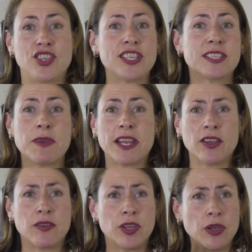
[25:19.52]
just made
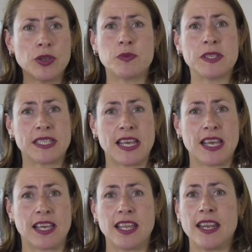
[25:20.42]
a huge
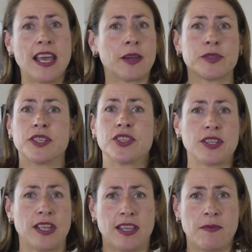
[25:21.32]
mistake in an
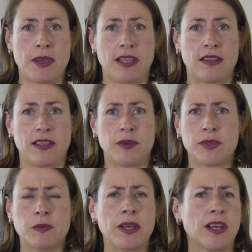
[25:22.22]
acquisition that he made. It
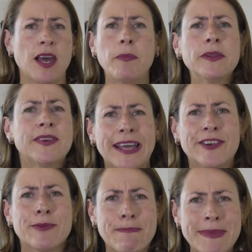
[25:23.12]
was about a couple of
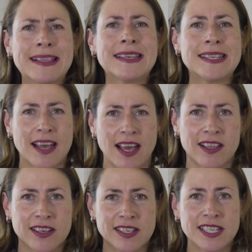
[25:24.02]
hundred million
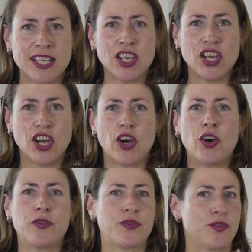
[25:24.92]
dollars
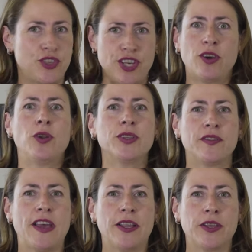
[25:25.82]
of
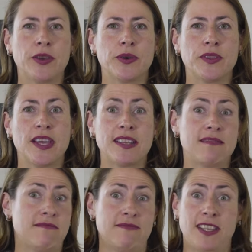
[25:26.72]
shareholder value that
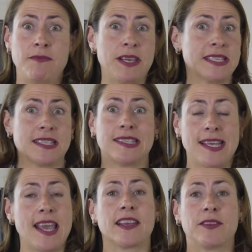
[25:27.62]
he basically
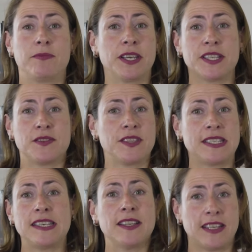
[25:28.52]
tanked because of the
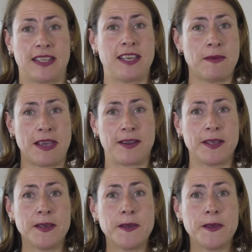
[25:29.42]
deal that he made.